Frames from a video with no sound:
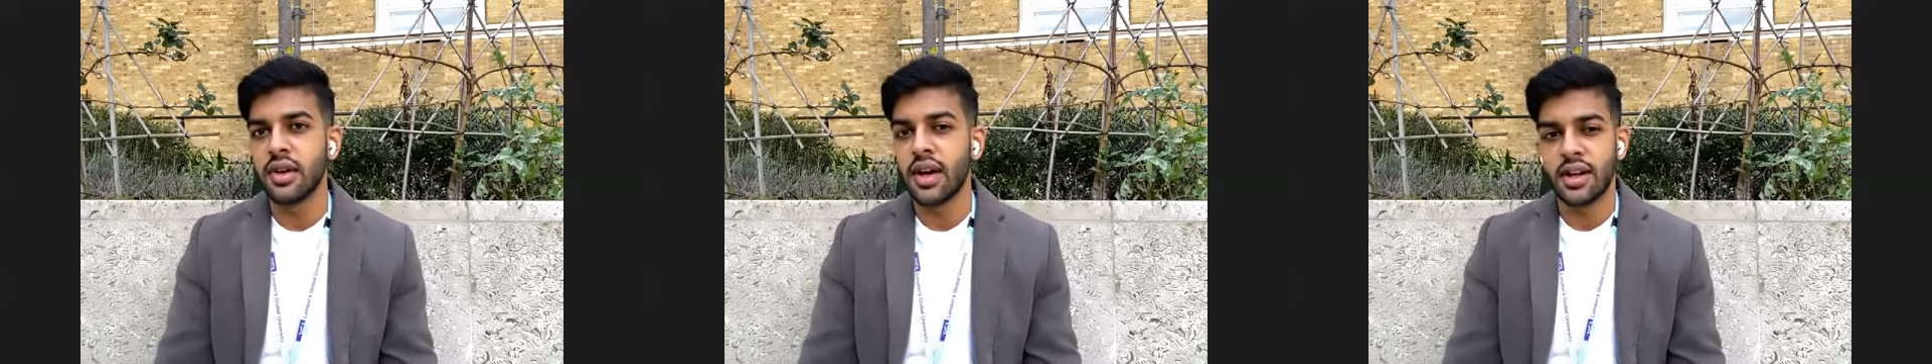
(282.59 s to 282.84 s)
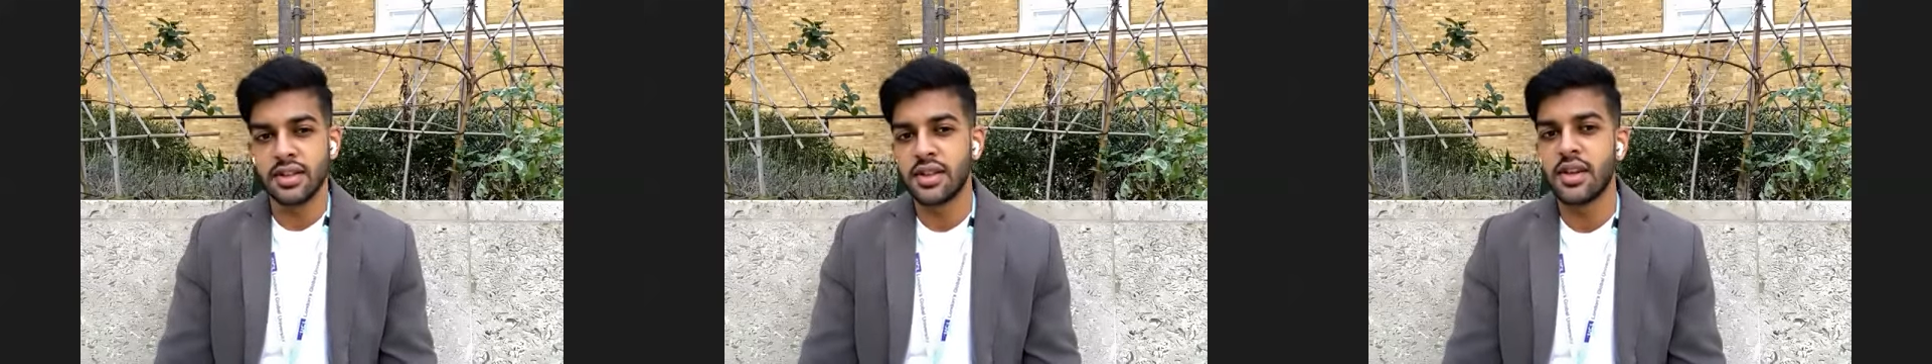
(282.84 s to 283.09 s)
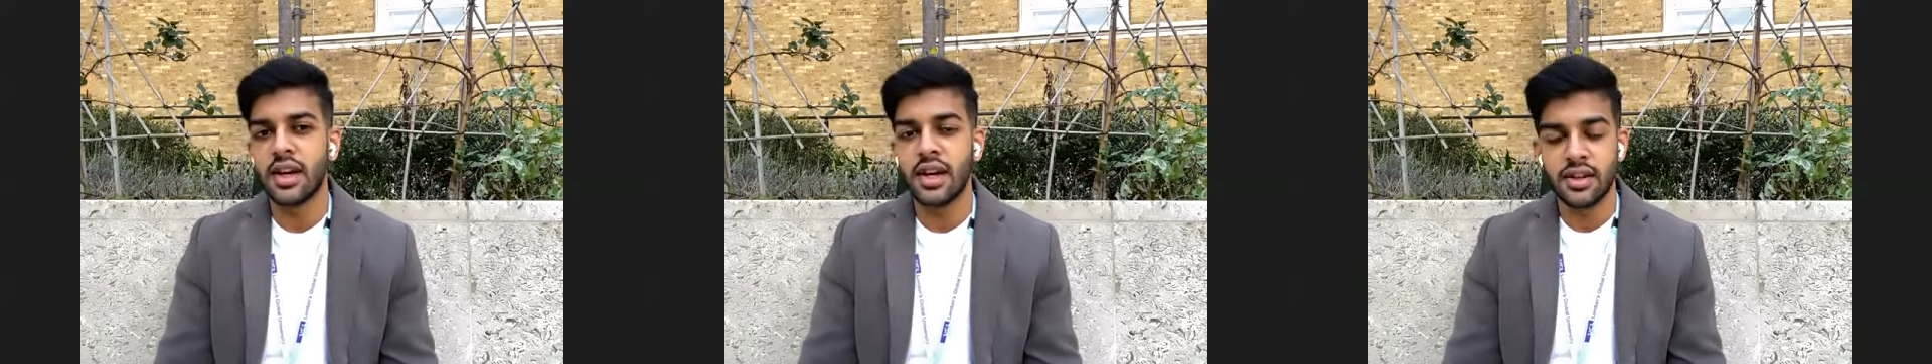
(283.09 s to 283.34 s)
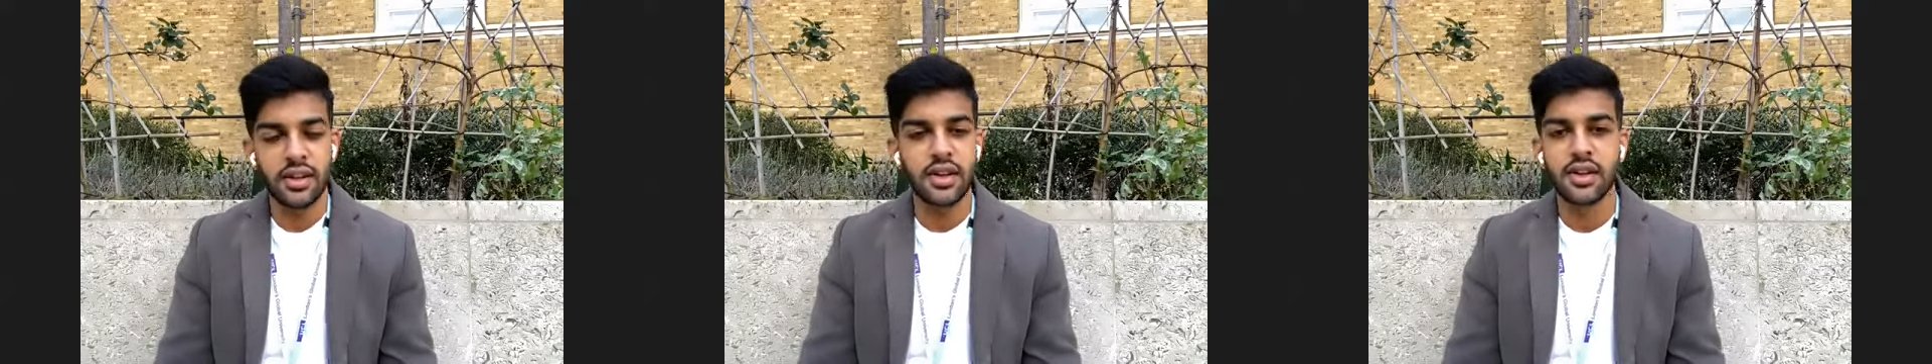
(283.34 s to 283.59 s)
I'd say I
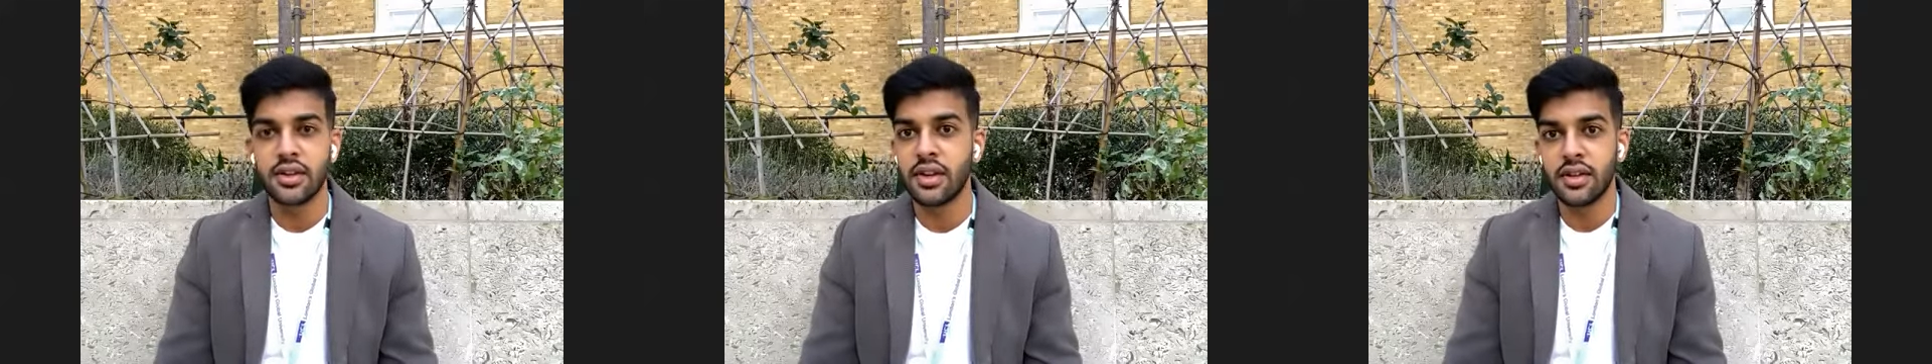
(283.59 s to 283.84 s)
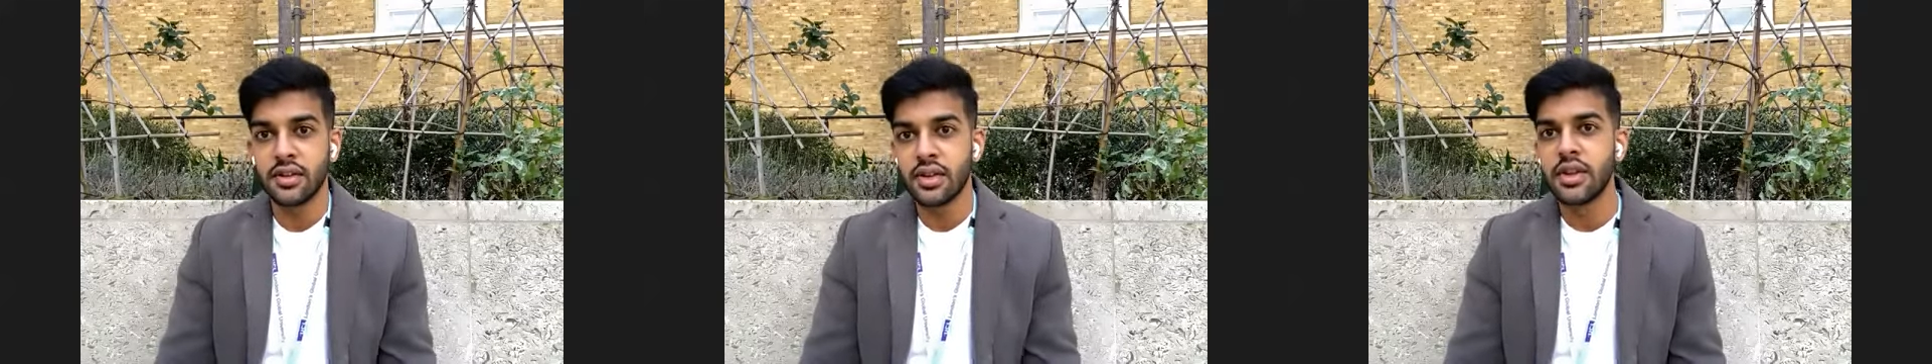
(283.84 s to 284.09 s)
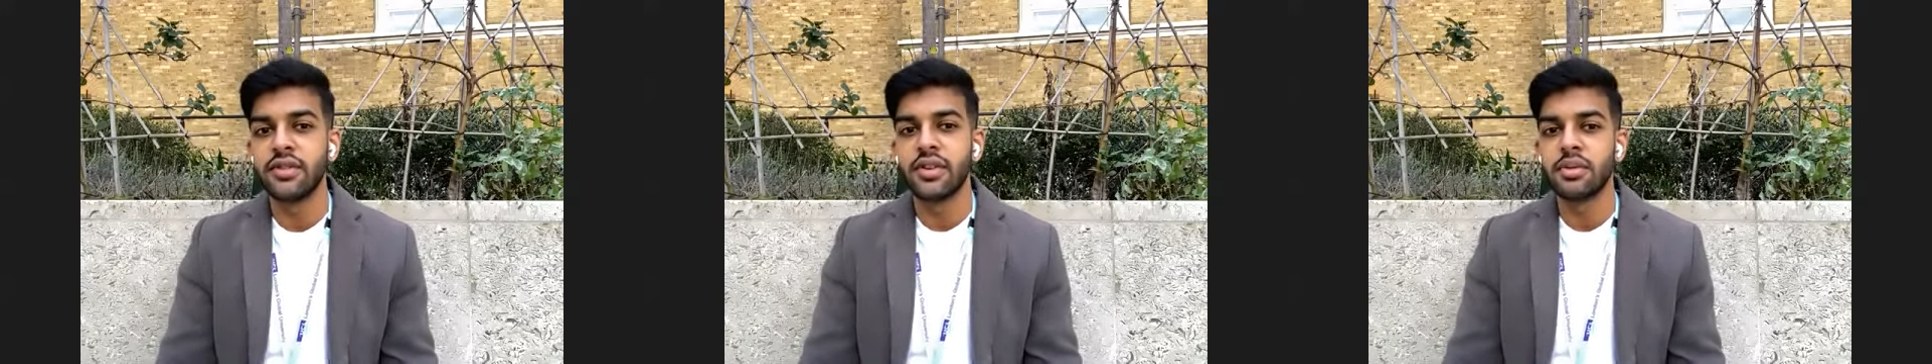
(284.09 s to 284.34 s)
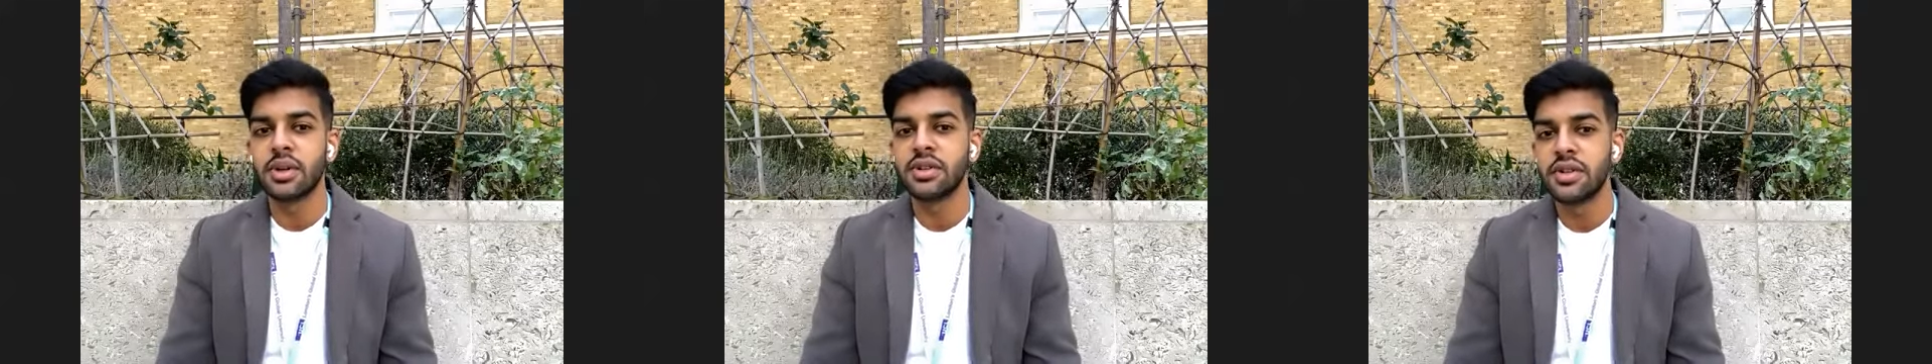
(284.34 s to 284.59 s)
could argue that you could leave an
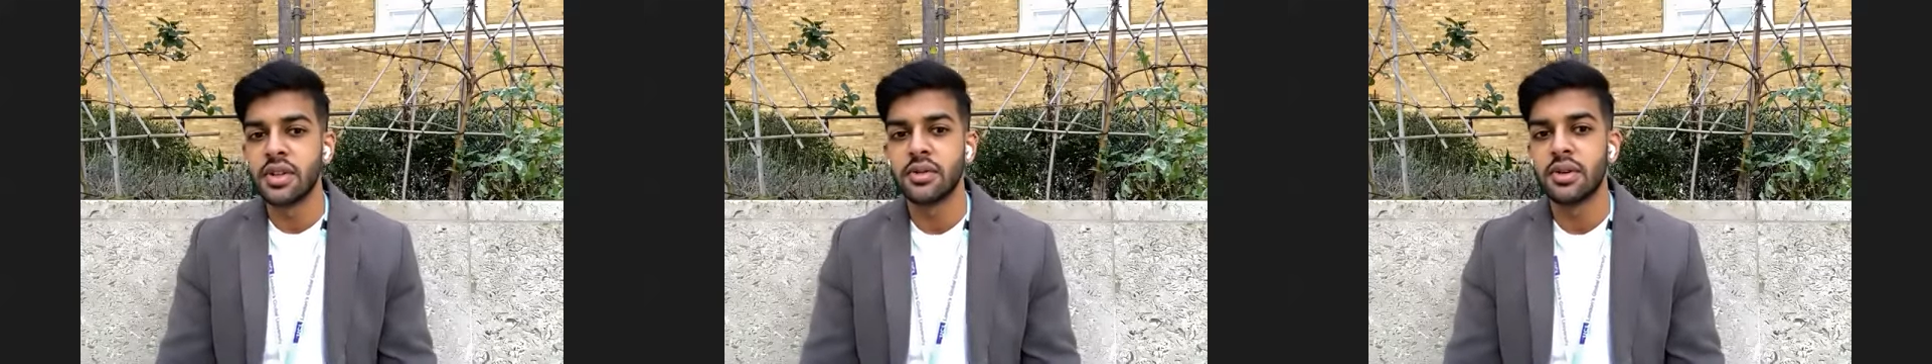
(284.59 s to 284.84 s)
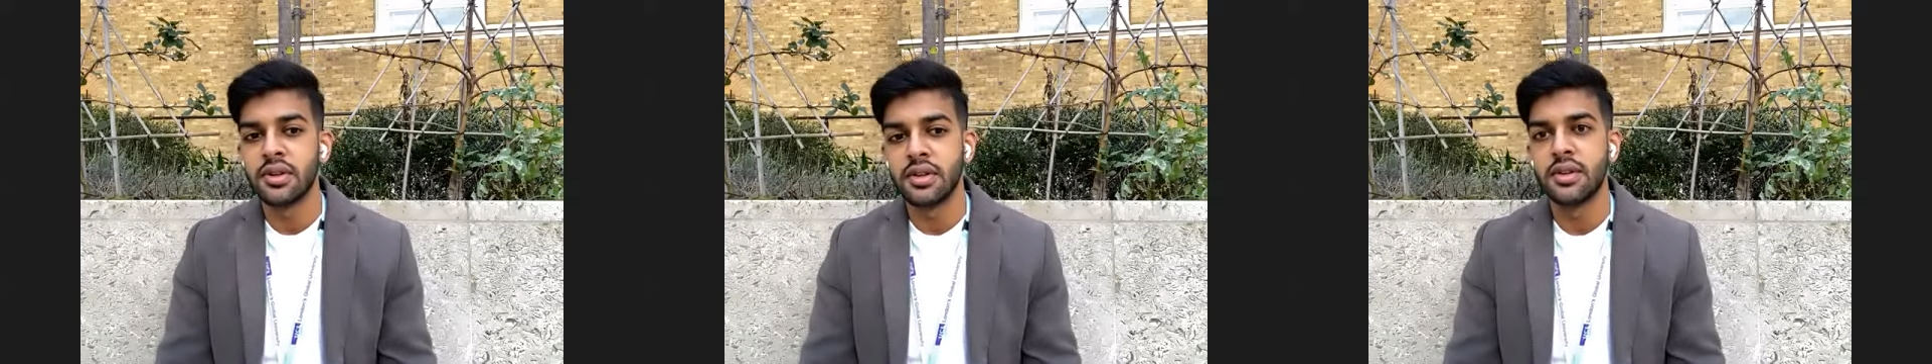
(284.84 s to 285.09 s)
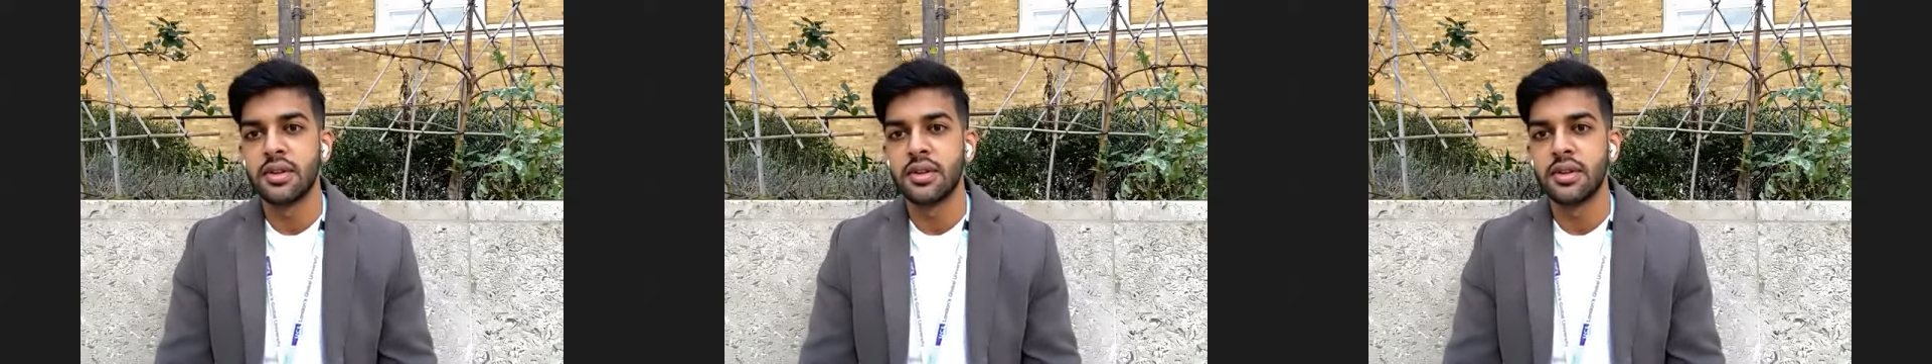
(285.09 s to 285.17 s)
impression on anyone.